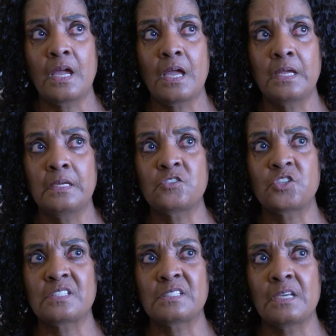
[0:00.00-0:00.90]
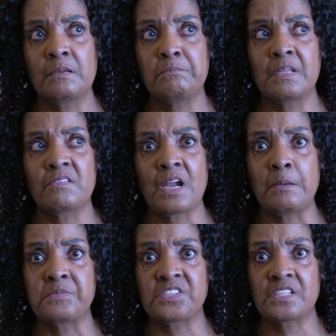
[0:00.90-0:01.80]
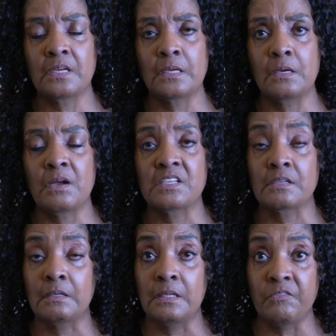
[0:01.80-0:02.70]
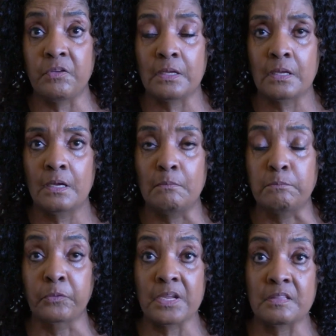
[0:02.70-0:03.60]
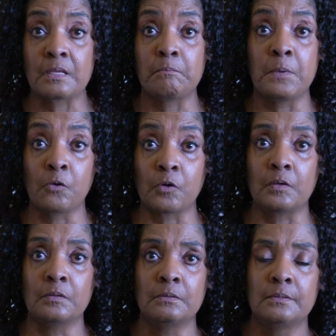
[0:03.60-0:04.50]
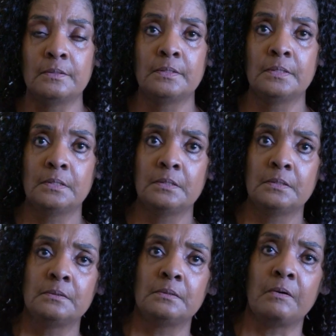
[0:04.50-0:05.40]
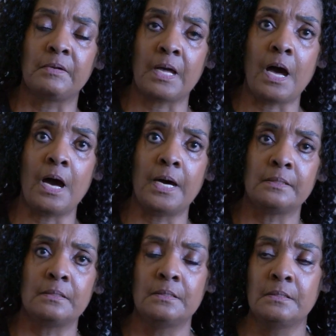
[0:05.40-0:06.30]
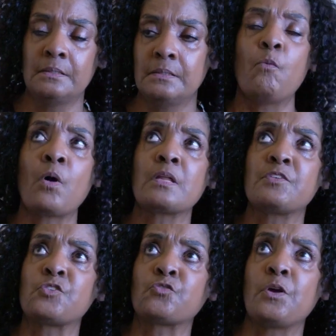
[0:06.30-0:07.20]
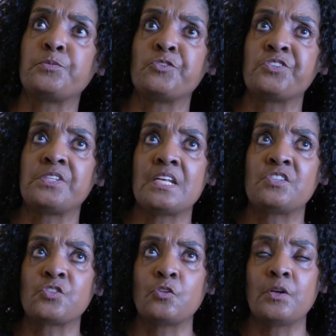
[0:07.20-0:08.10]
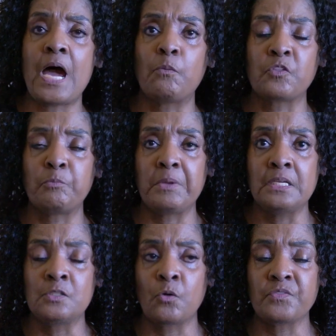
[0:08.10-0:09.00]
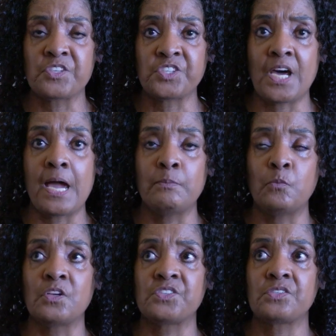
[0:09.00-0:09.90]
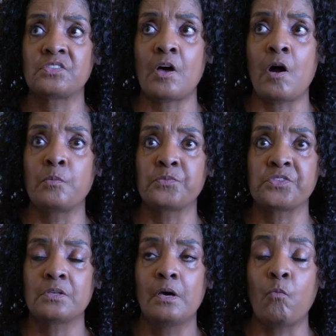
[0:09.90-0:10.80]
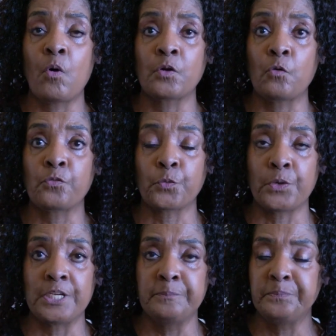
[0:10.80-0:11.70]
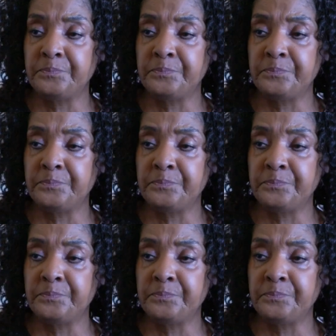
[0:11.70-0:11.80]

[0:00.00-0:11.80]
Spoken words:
And it just hit me that I'm sitting here as a living, breathing miracle of God. One of the scriptures that stood out with me during this time was Psalms 103.